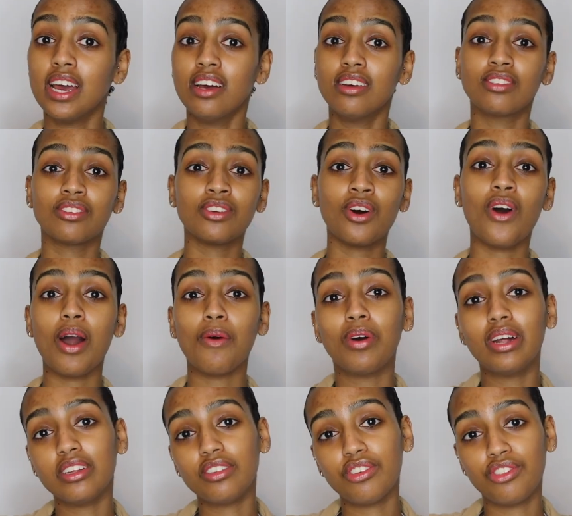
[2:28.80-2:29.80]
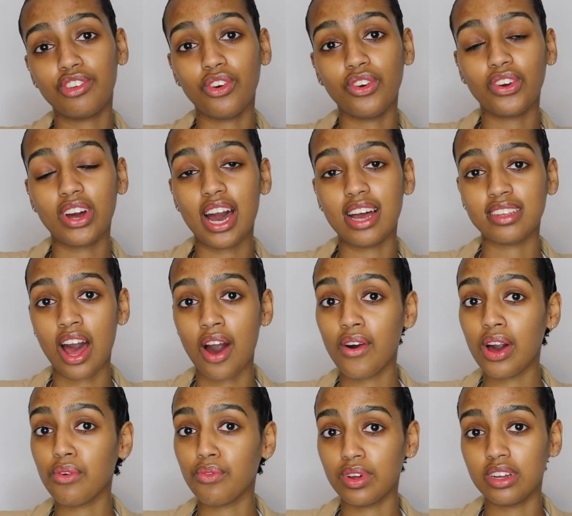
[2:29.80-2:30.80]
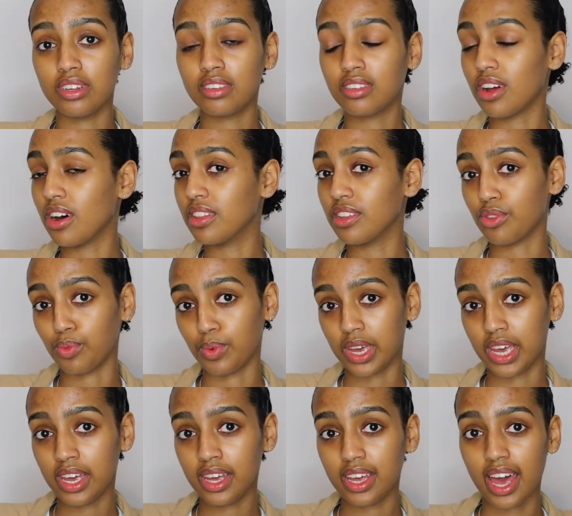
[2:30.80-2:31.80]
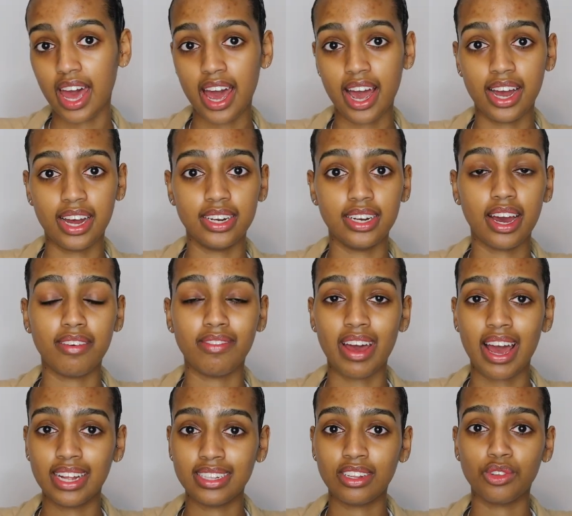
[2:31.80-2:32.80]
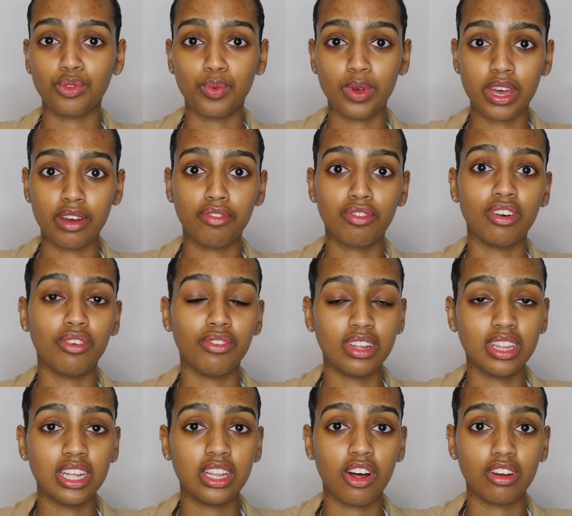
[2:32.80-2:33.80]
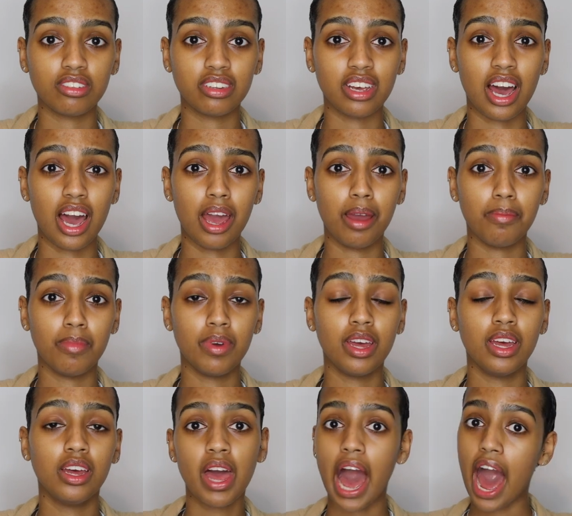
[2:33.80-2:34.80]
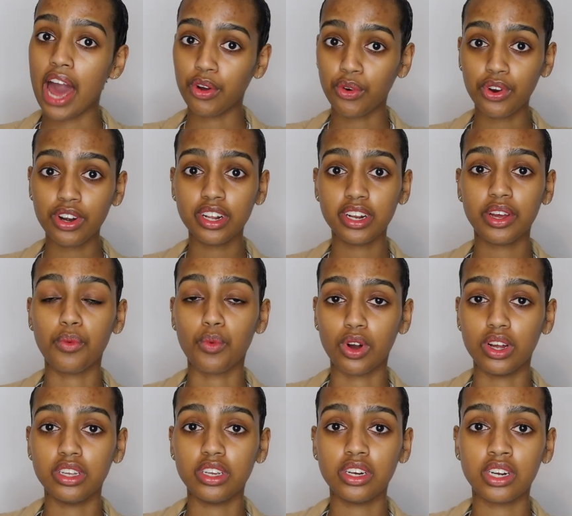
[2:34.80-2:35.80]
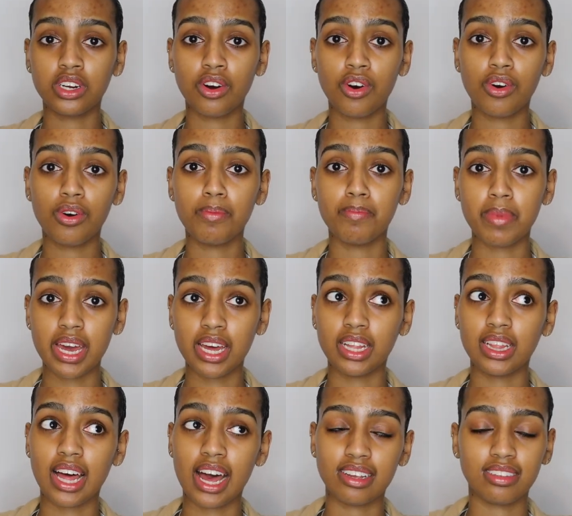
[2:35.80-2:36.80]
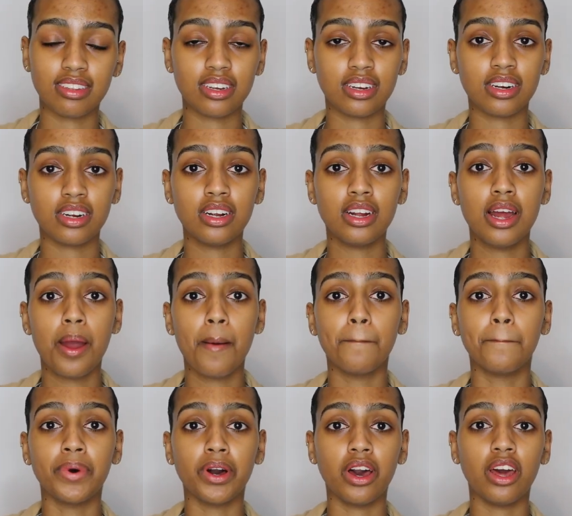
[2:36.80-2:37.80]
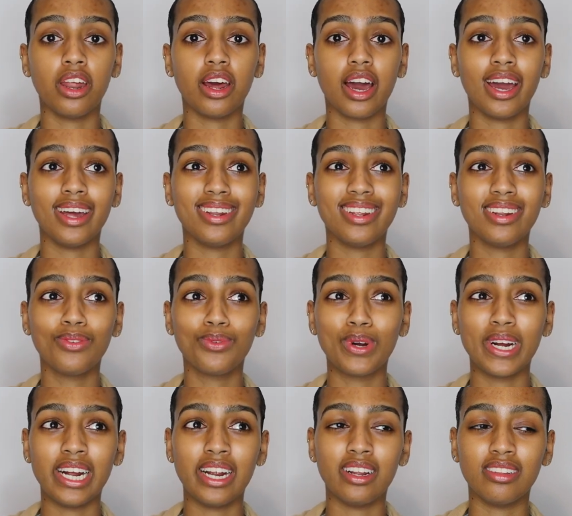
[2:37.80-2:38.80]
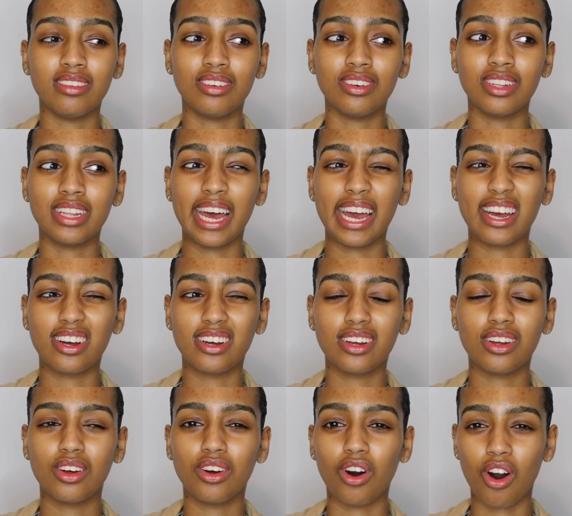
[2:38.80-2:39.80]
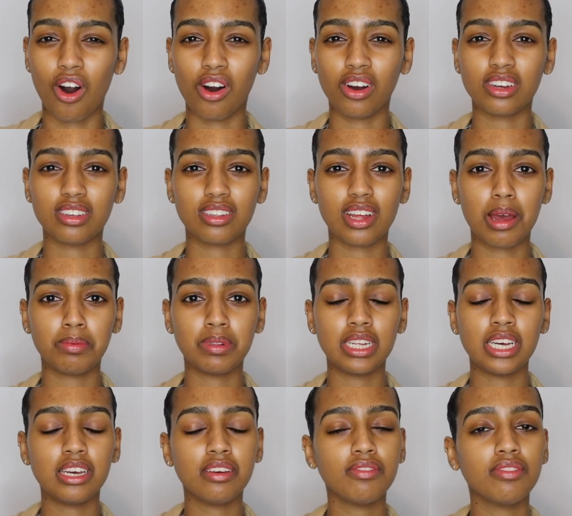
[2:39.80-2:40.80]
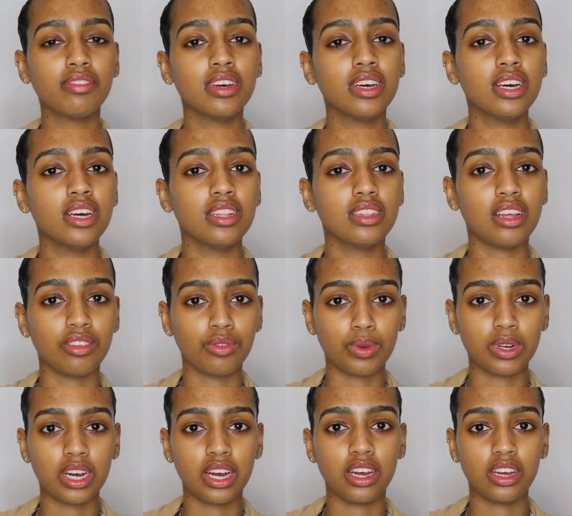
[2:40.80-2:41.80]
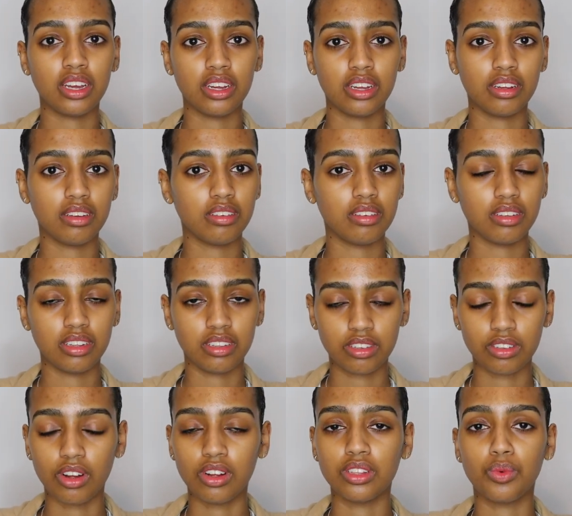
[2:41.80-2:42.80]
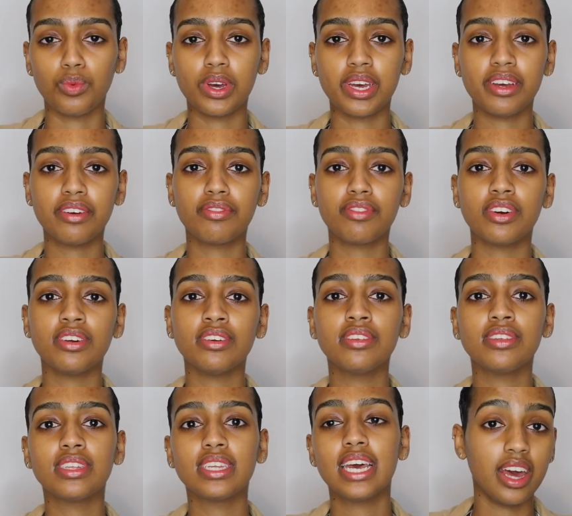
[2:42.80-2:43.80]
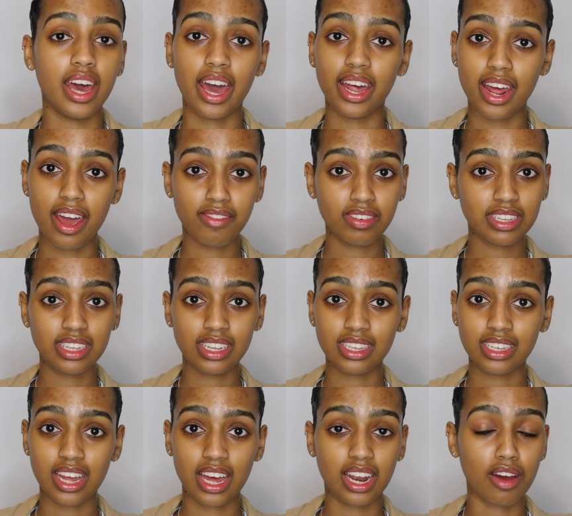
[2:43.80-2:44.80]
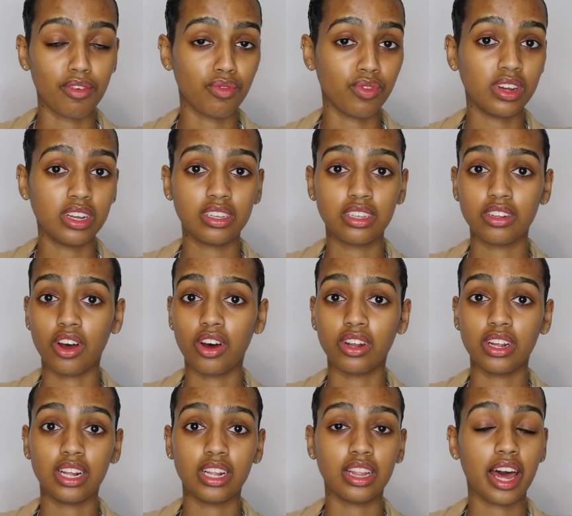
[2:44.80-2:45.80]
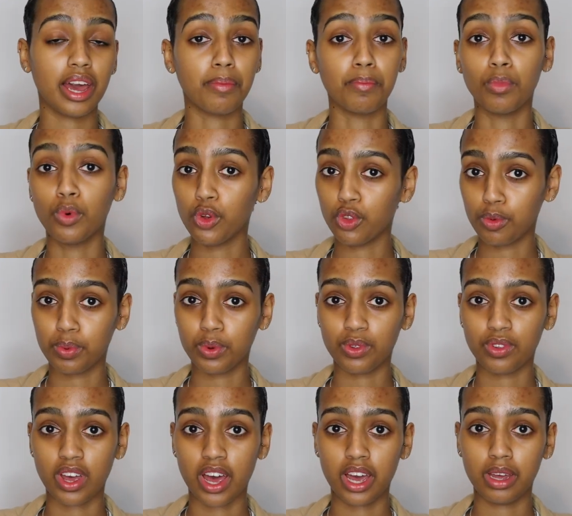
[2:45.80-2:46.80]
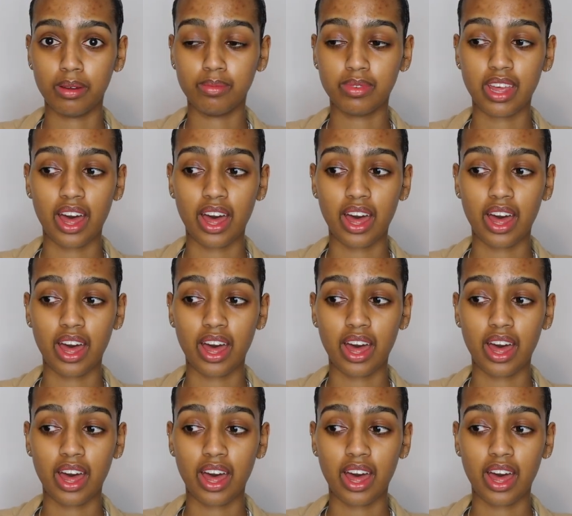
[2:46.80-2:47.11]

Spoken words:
So I wanted to show you guys how I reinstalled this wig, and I've had this wig for a really long time. I ordered it 1 year ago, May last year, but I didn't wear it until like August, I believe. That's when I installed the wig first. And ever since then, I've reinstalled it like multiple times.